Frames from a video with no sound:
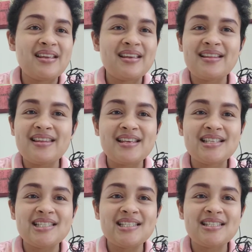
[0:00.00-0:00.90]
it
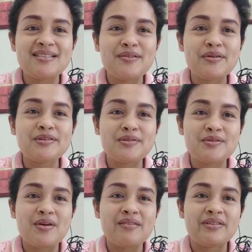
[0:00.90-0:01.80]
is good to
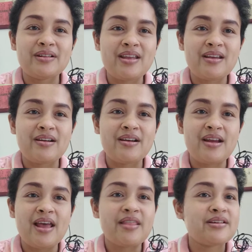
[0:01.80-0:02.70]
travel here,
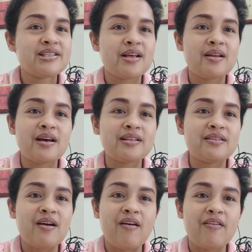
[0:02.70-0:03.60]
and there's a lot
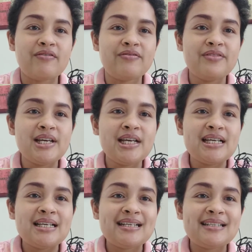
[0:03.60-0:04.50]
of
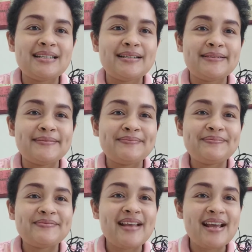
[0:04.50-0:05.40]
uh,
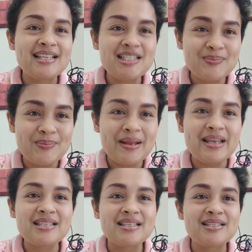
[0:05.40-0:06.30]
nice
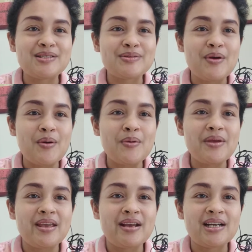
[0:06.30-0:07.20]
places to go
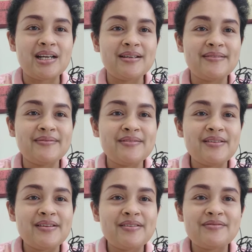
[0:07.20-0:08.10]
here.
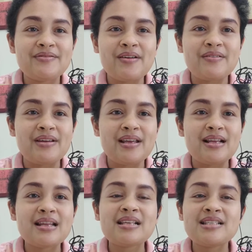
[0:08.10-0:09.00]
Very
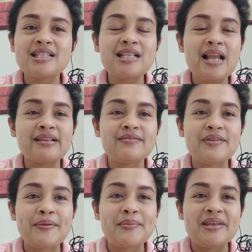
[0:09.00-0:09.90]
just like the
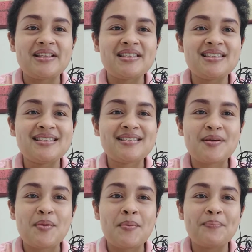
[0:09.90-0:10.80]
Philippines.
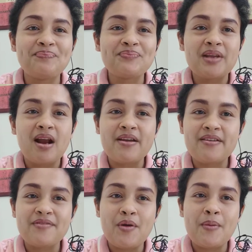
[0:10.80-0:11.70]
So,
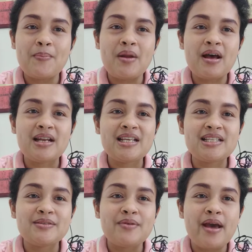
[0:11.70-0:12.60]
if you are planning
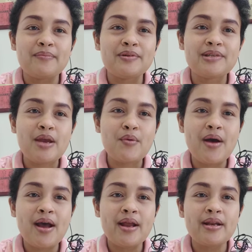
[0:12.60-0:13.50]
to come to
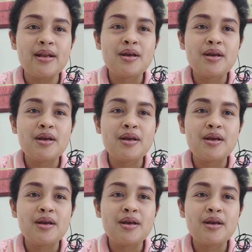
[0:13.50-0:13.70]
Taiwan,